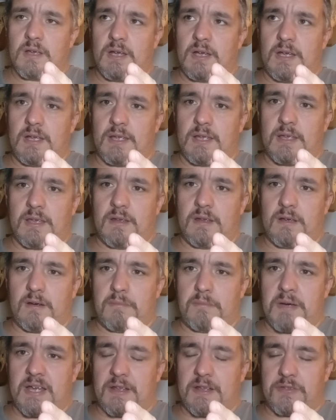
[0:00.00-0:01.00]

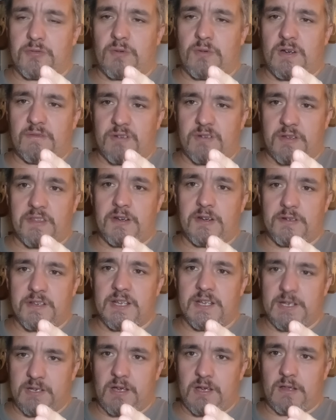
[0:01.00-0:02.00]
about a $12 or
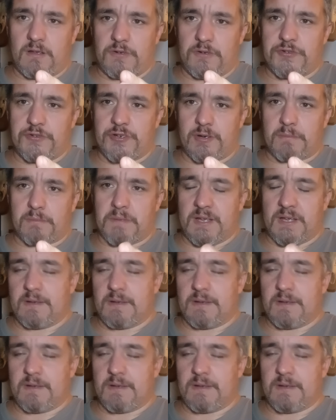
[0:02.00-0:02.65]
$13 jerkbait.